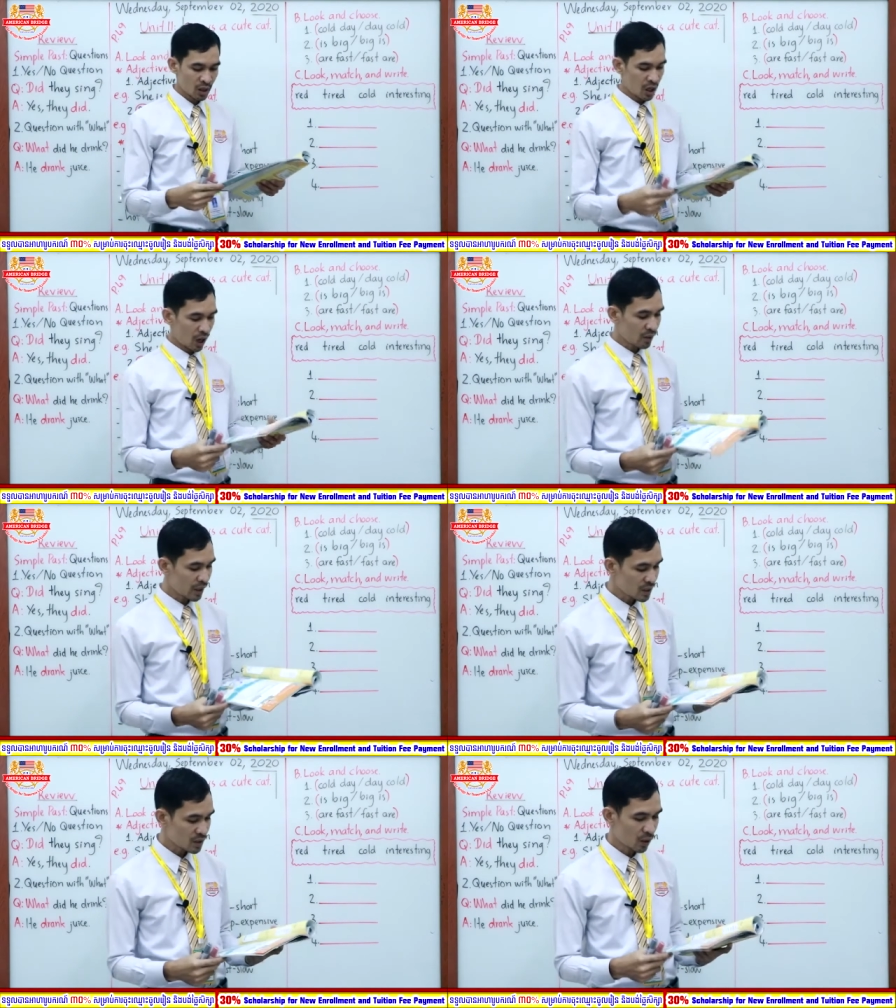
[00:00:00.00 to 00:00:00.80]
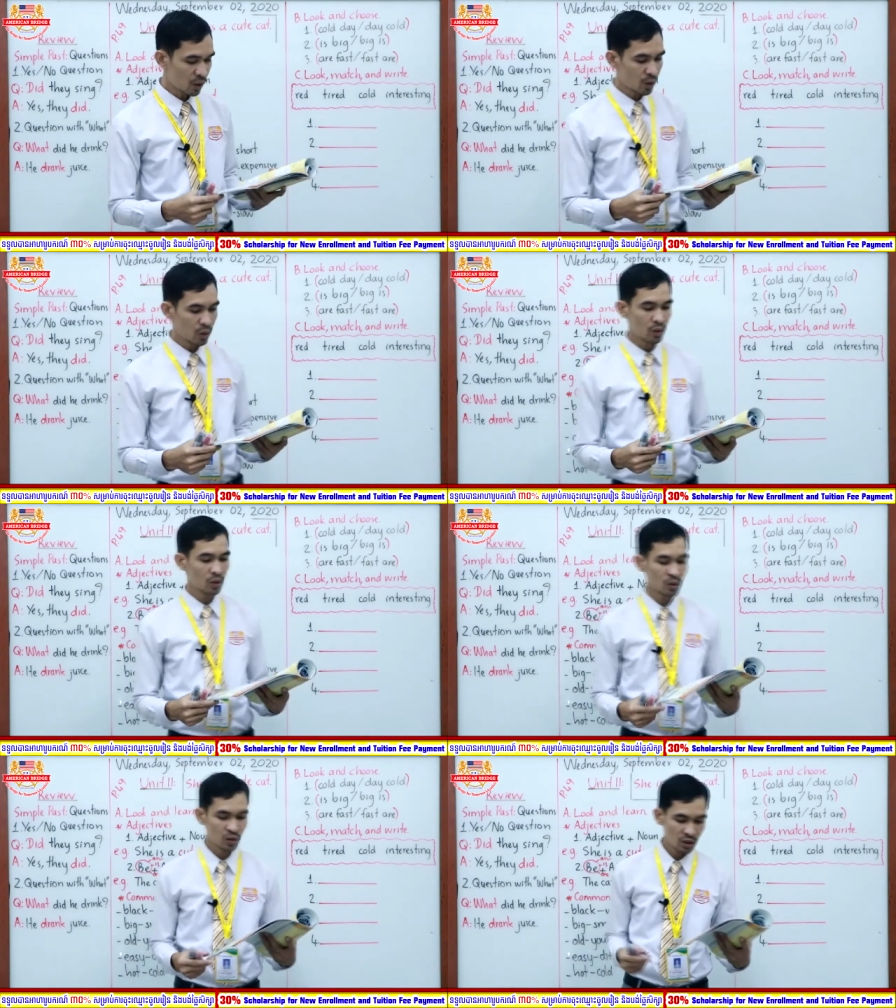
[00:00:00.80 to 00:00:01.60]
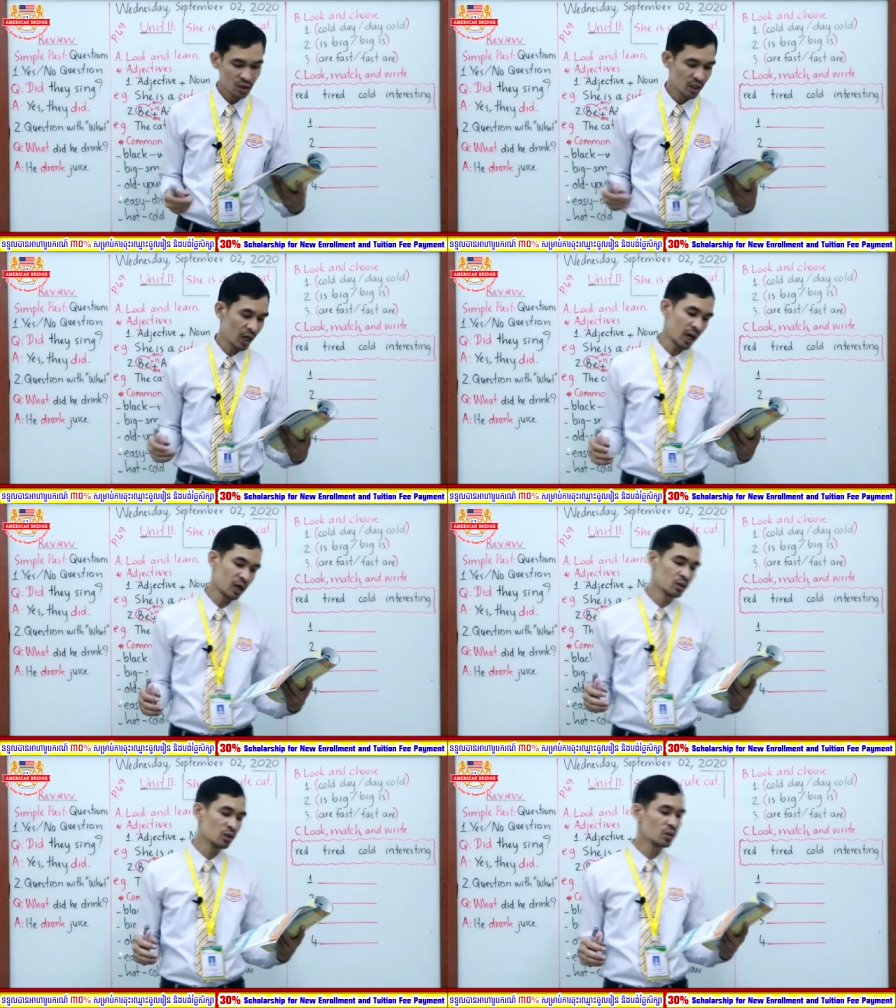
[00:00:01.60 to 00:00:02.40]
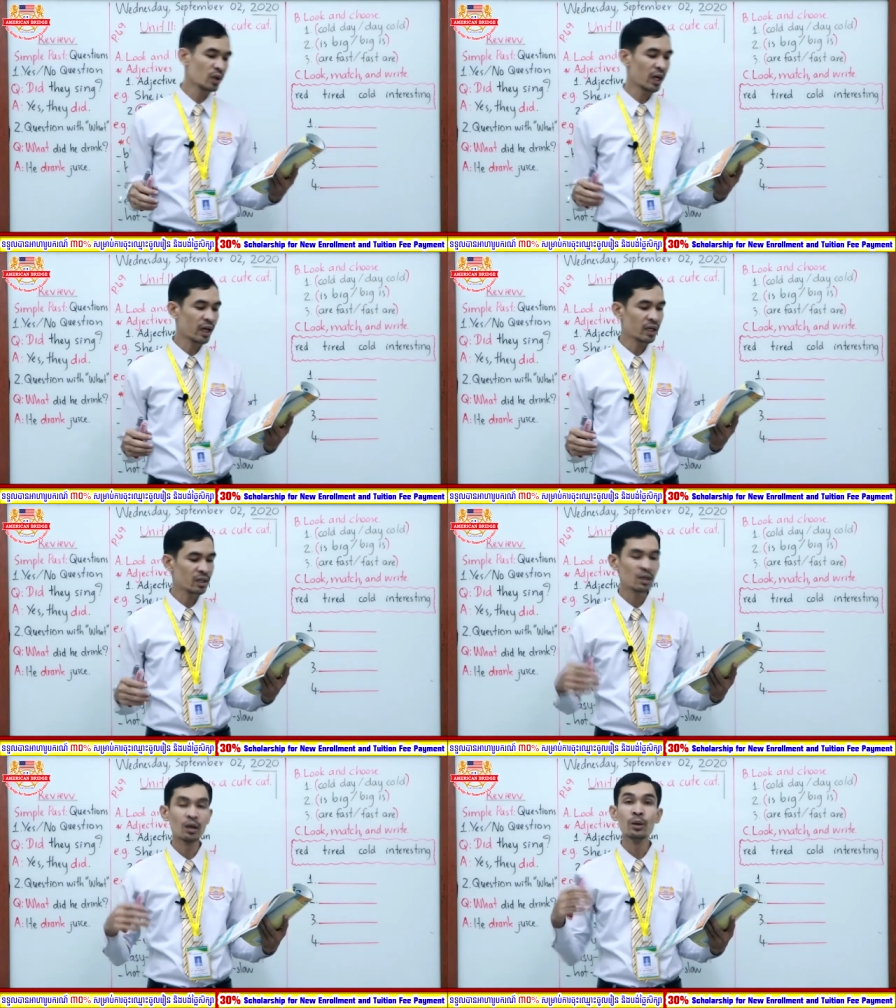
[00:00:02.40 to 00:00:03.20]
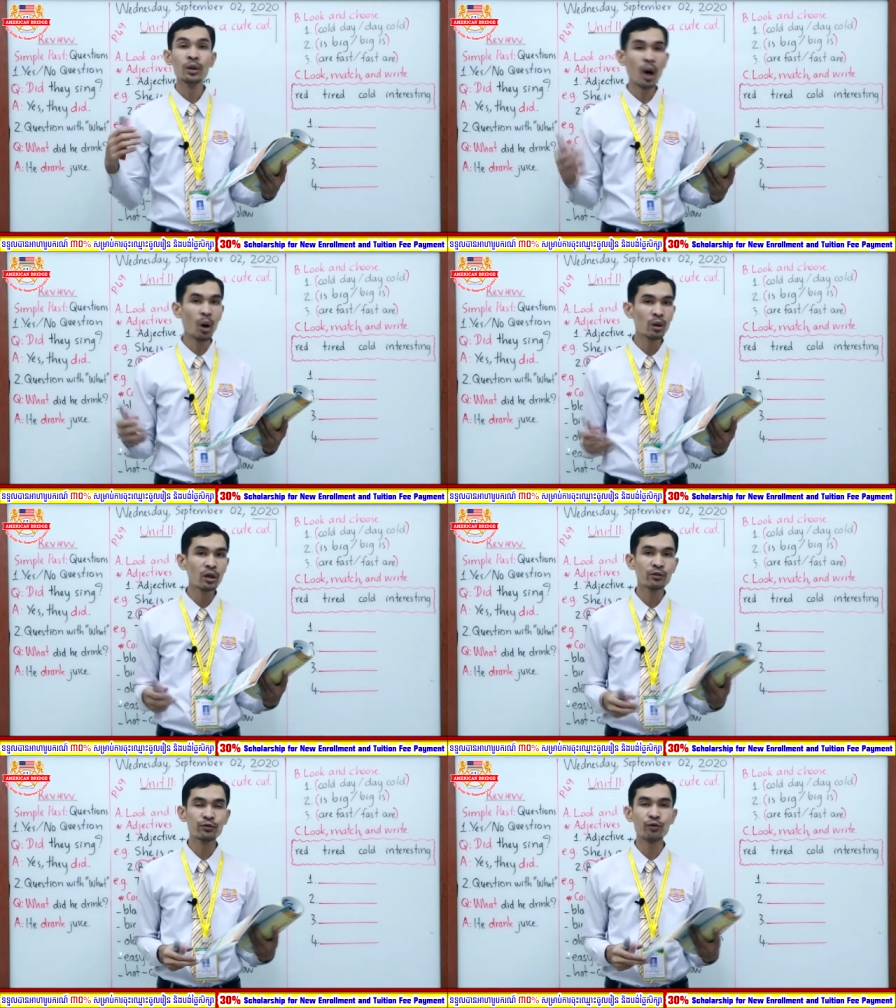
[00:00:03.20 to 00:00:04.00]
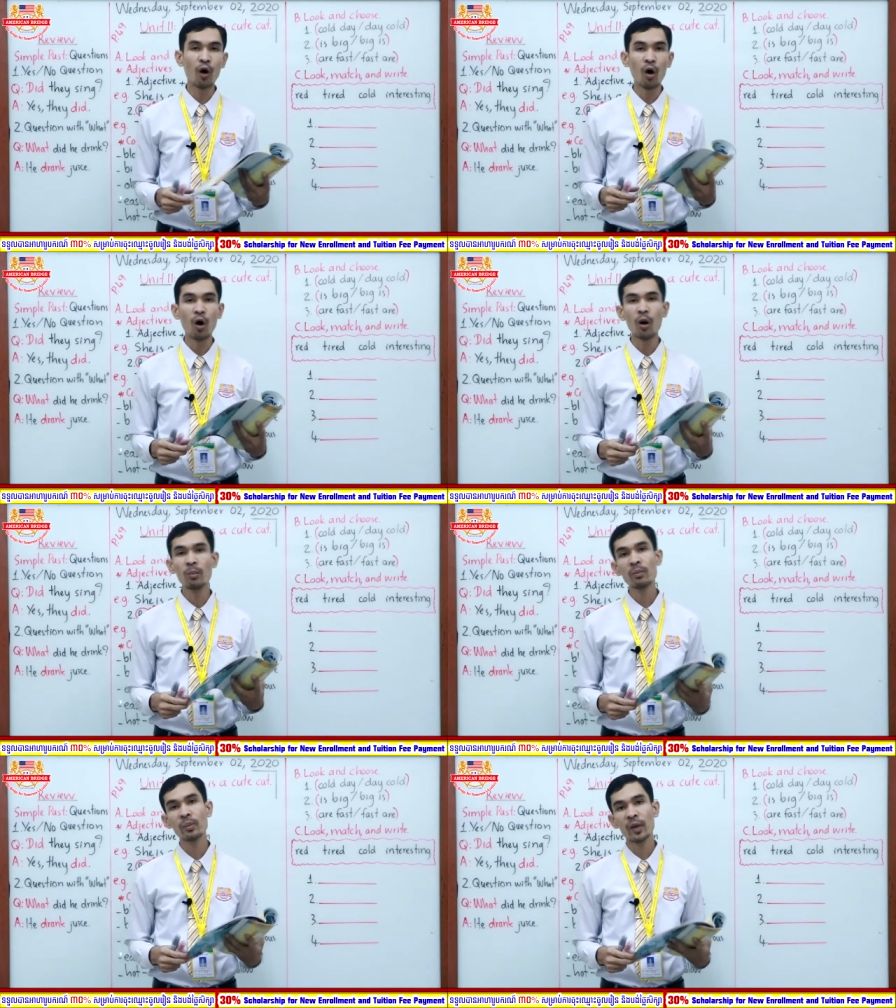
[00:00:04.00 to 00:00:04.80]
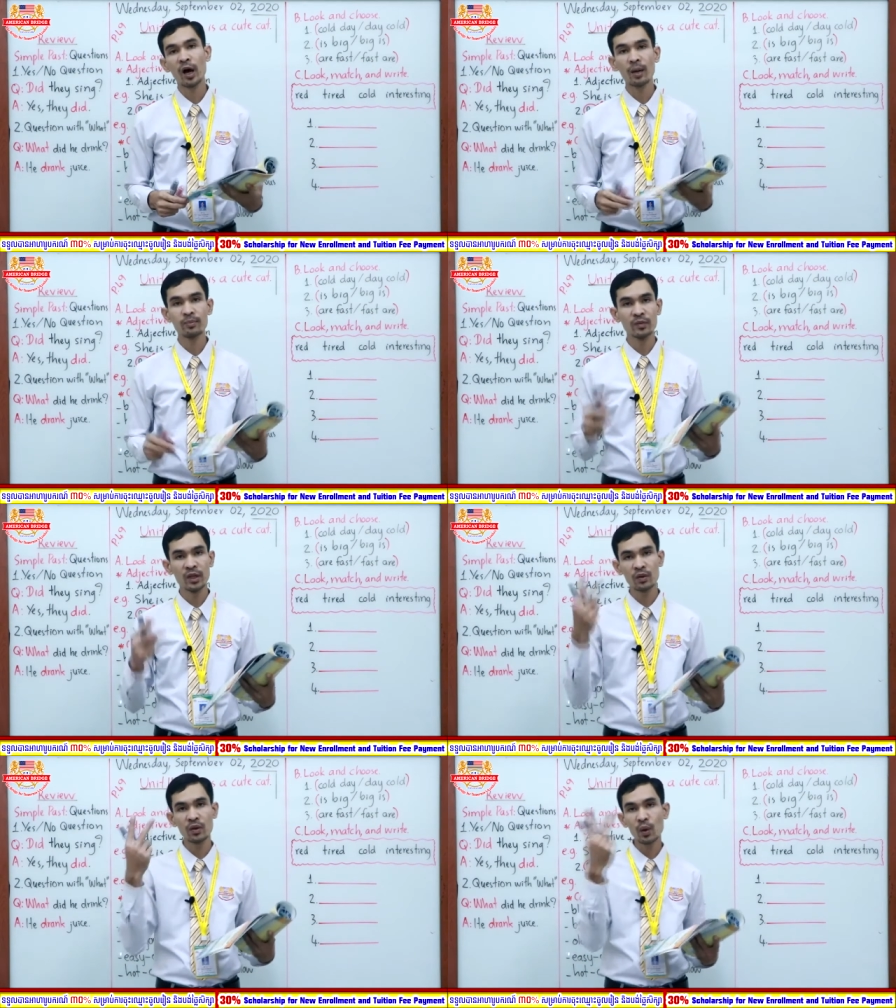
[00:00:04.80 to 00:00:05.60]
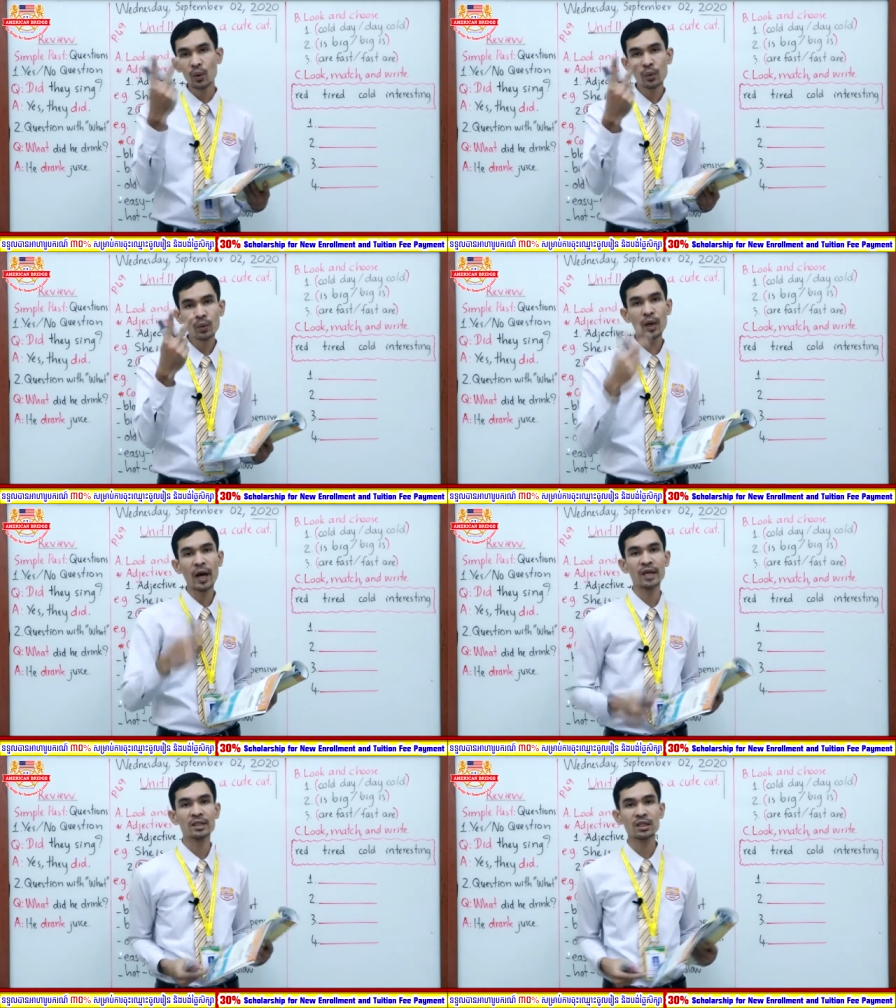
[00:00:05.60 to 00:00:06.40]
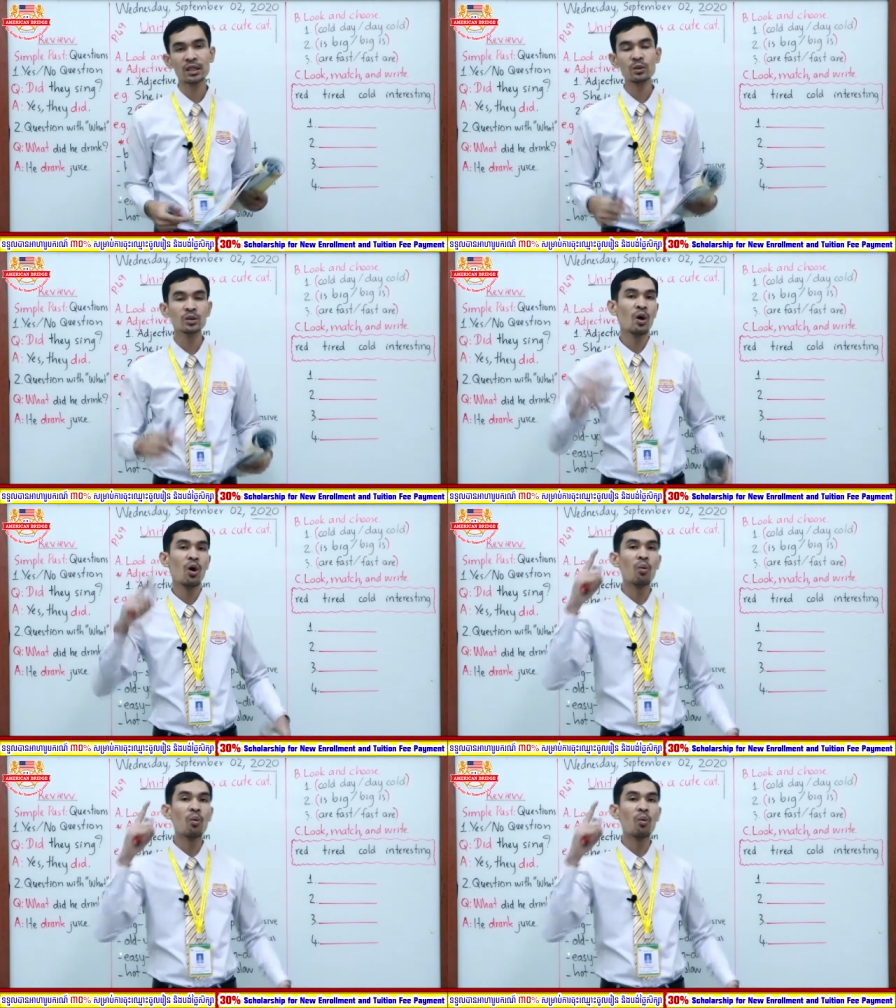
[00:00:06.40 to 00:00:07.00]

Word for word: Alright, so now you can know the form of the two adjectives,